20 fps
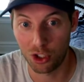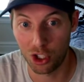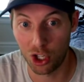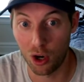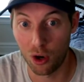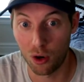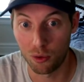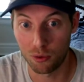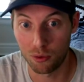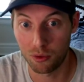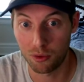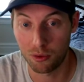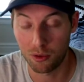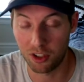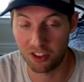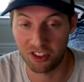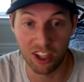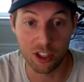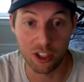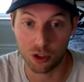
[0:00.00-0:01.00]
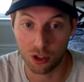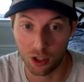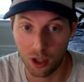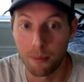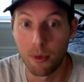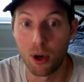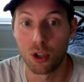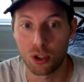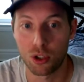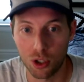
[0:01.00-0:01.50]
you know, essentially
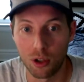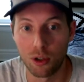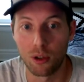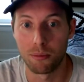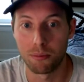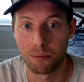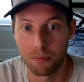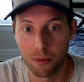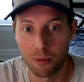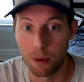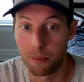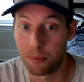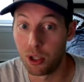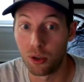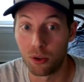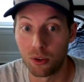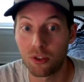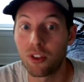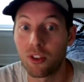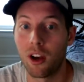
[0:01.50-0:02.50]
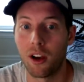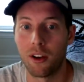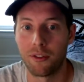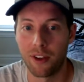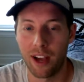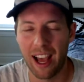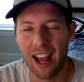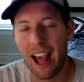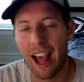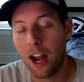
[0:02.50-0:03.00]
emotional abuse
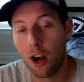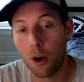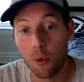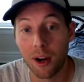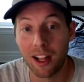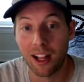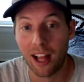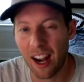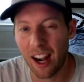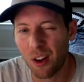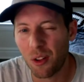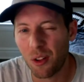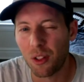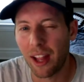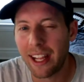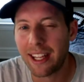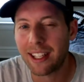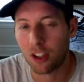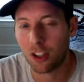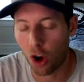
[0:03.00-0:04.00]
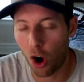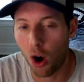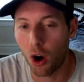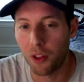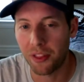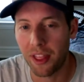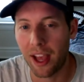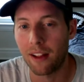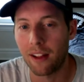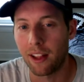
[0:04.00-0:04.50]
of, I don't want to, I don't like to call
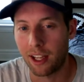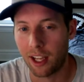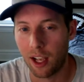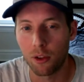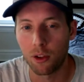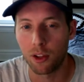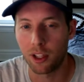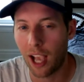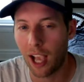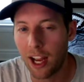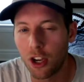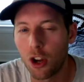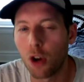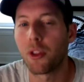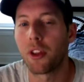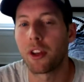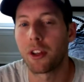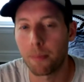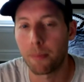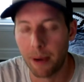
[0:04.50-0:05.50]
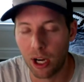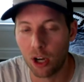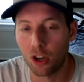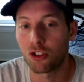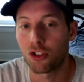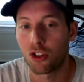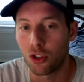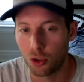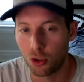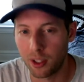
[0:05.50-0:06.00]
it that. Like, like I know that the
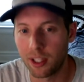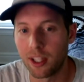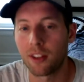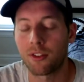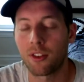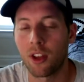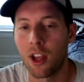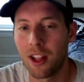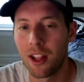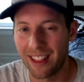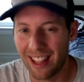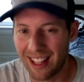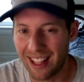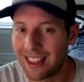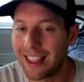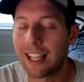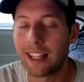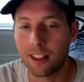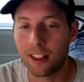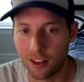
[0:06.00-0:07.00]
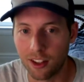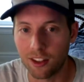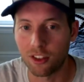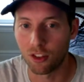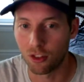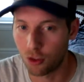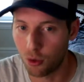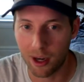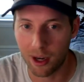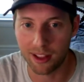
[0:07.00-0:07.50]
parents are doing this. They think that this
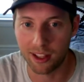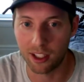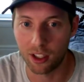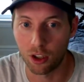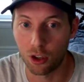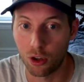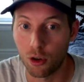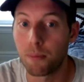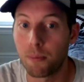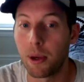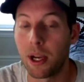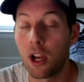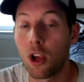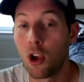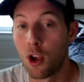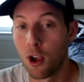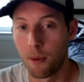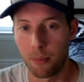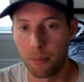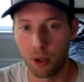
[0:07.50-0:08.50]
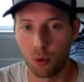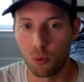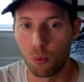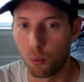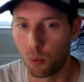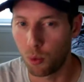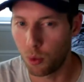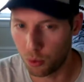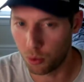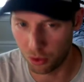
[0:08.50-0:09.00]
is the right thing to do, but, but
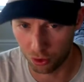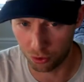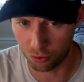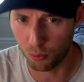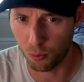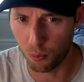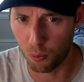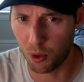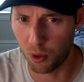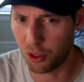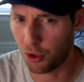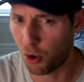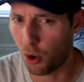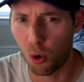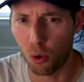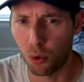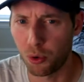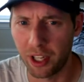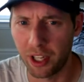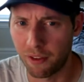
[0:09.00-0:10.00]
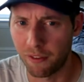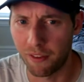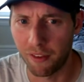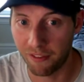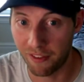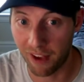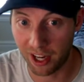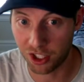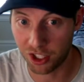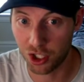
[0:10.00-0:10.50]
this withholding of
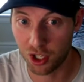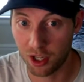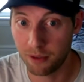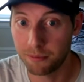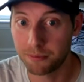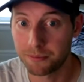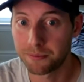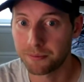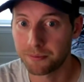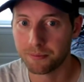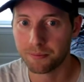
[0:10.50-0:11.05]
affection